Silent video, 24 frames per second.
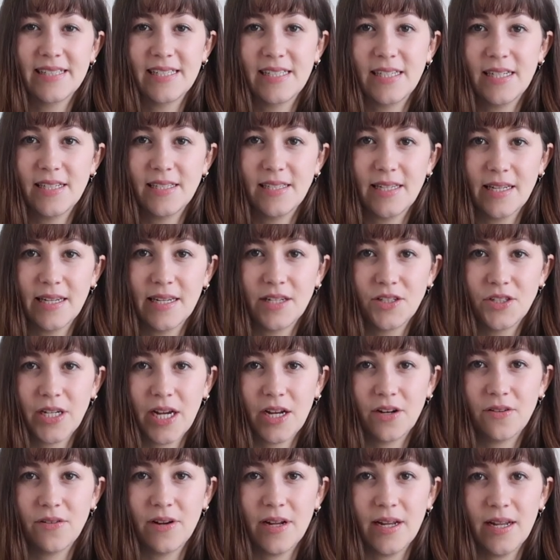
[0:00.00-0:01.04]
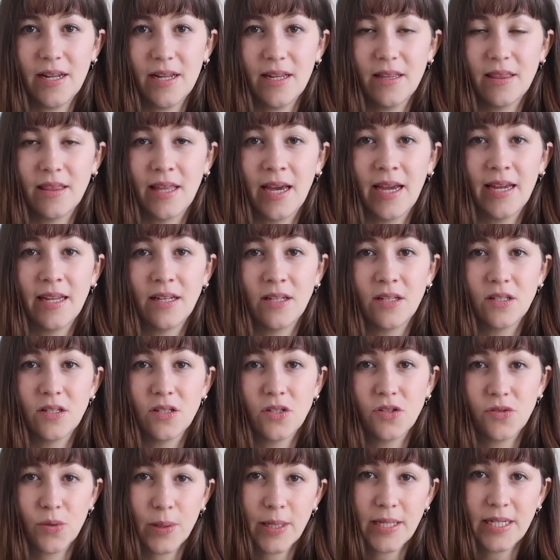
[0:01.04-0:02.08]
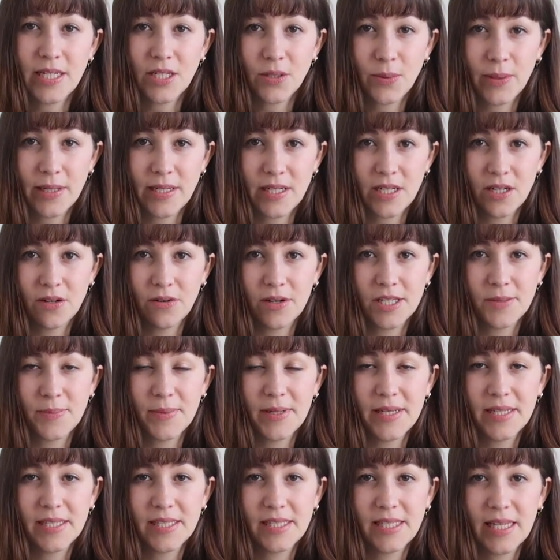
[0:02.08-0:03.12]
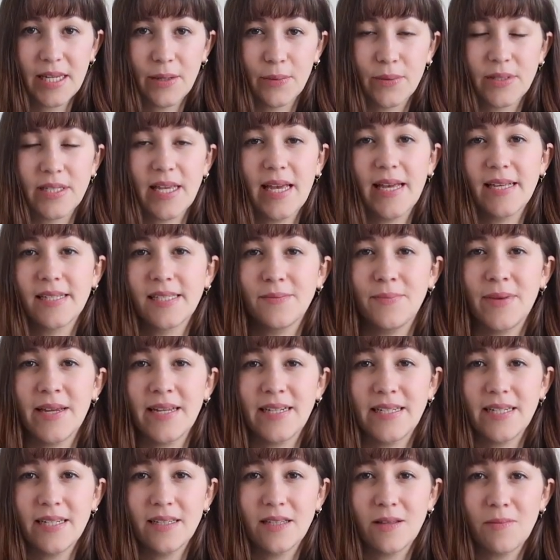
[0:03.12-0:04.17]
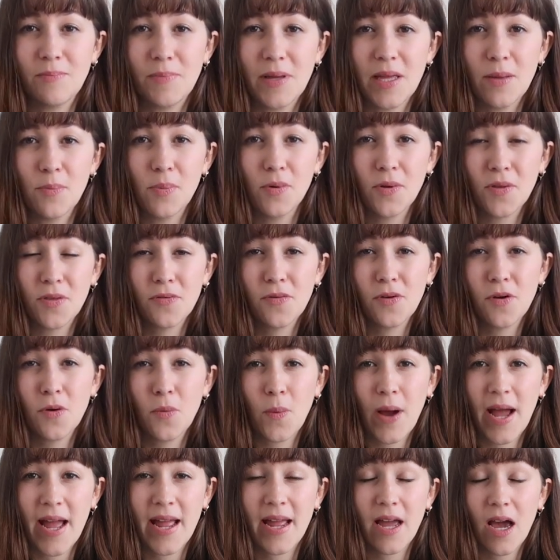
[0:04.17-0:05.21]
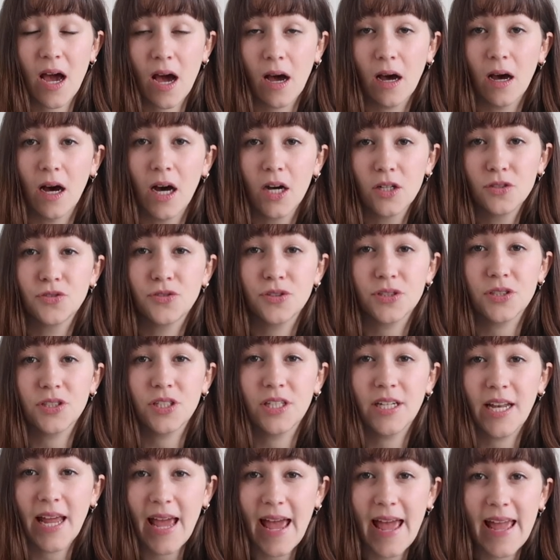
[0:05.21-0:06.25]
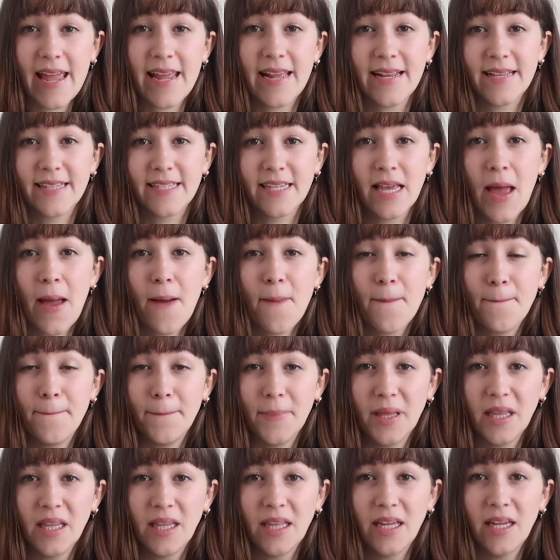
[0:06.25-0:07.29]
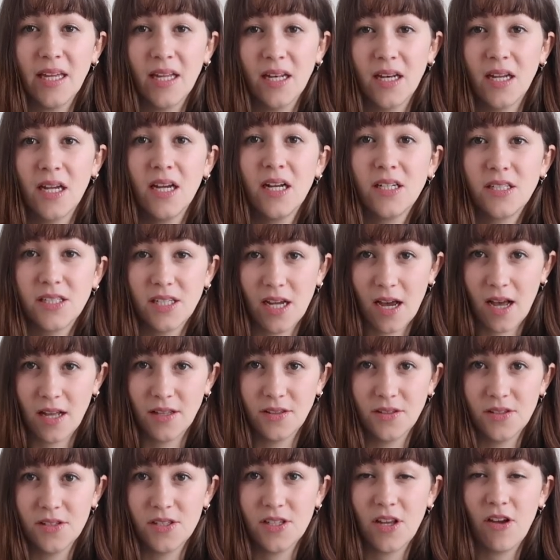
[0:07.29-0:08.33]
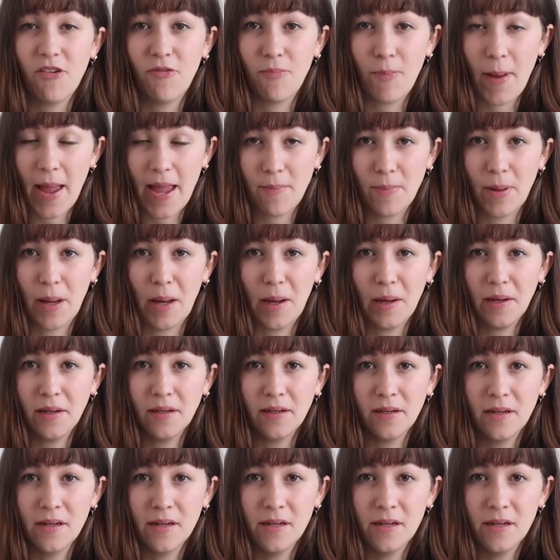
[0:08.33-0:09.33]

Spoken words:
a statistic in January that in 2020 Christmas, it was estimated that people threw away 108 million tons of paper.